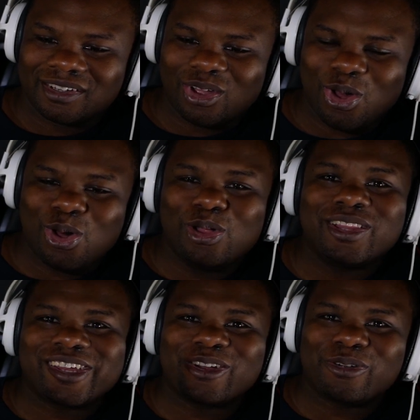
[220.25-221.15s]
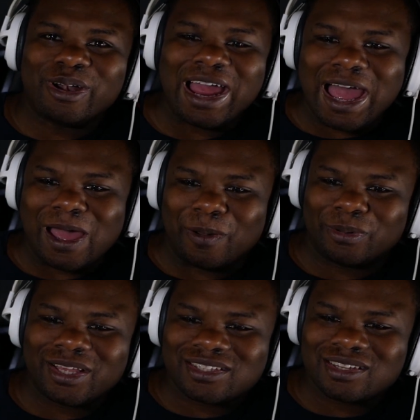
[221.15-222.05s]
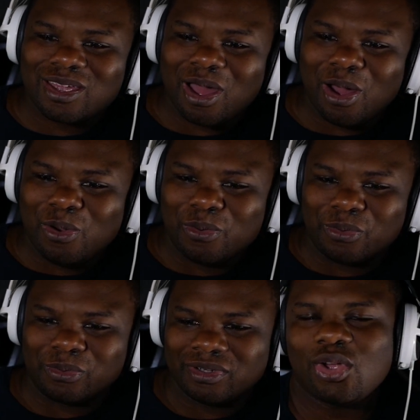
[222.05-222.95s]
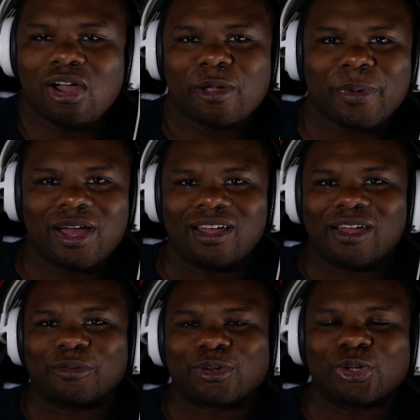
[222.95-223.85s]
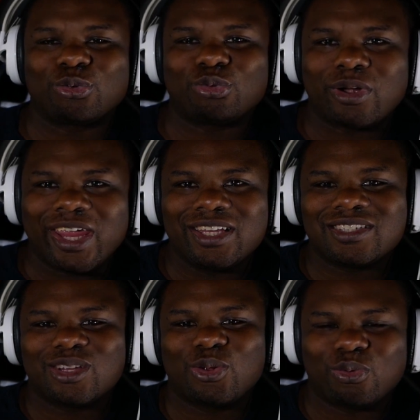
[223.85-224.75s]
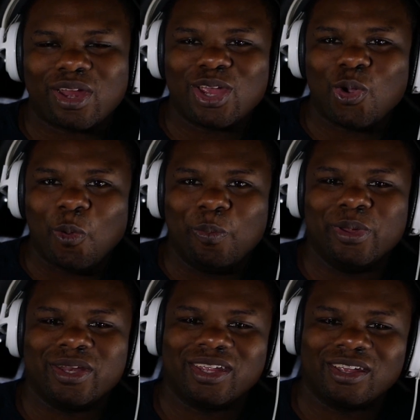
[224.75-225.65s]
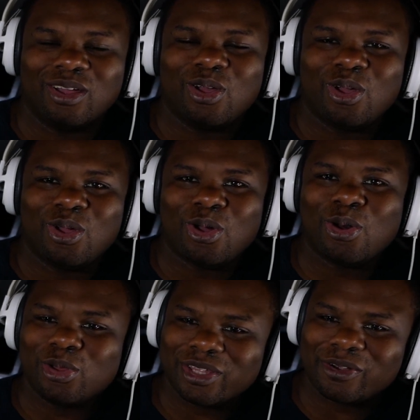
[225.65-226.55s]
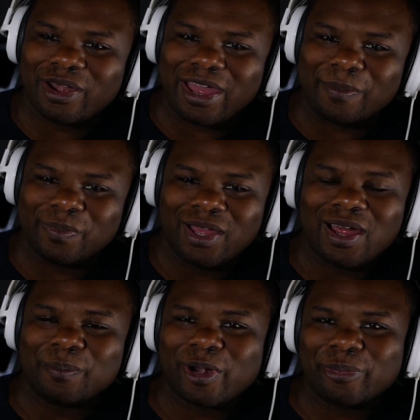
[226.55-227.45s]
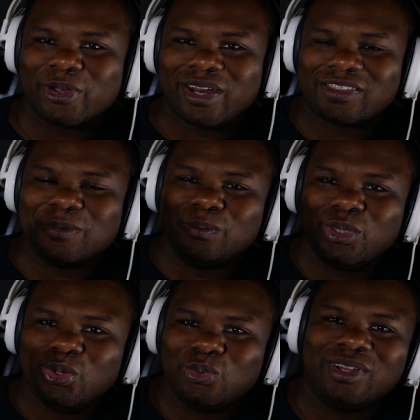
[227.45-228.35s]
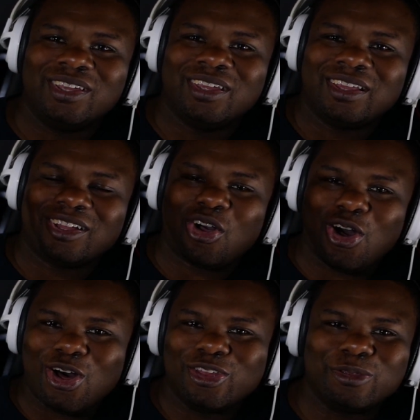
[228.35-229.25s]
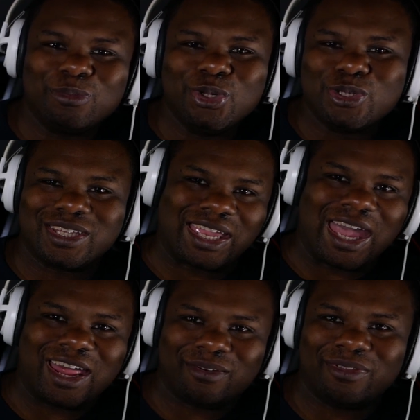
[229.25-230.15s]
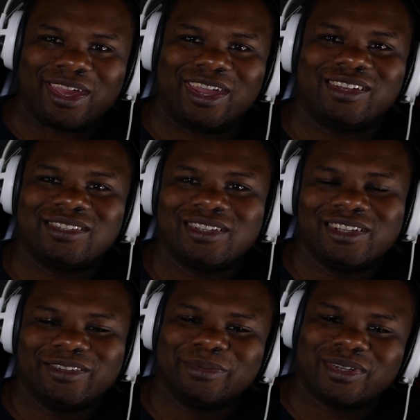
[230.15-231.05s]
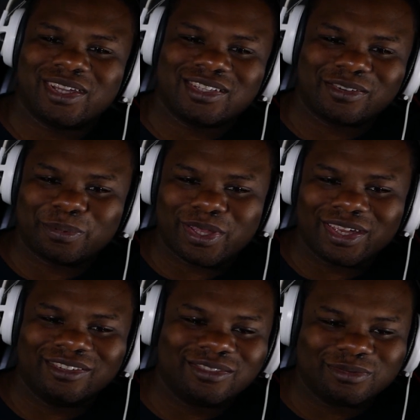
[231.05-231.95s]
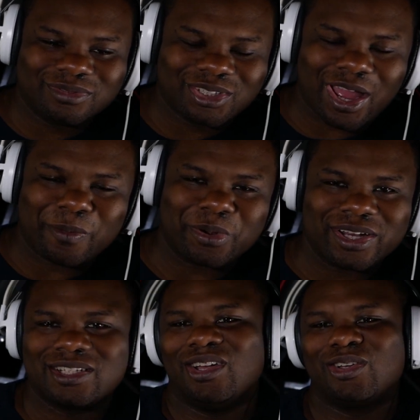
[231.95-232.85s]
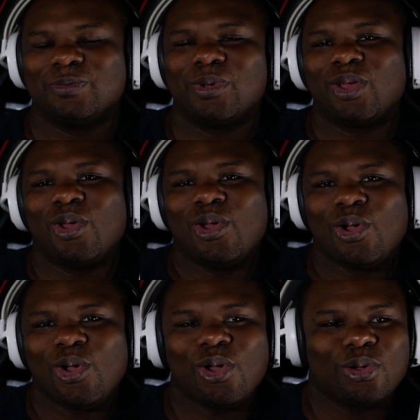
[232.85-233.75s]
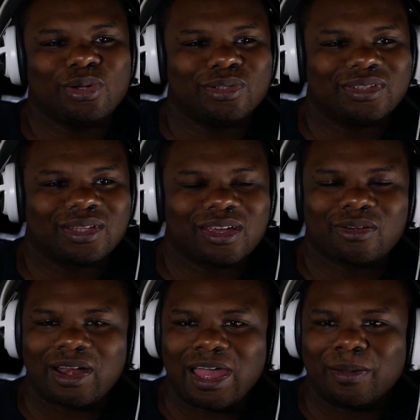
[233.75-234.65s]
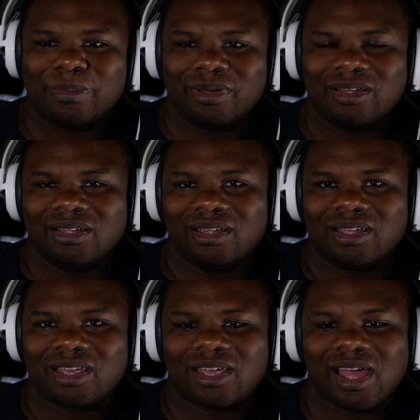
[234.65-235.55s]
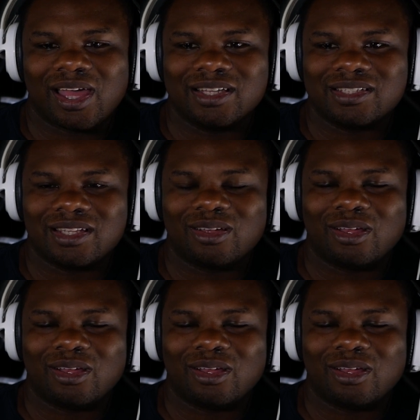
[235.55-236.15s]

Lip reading: Holy crap, let's go. Talk about a great, great opening. Holy crap, I'm probably gonna have to mute all the music out of that because they're playing copyrighted songs, but holy crap, guys,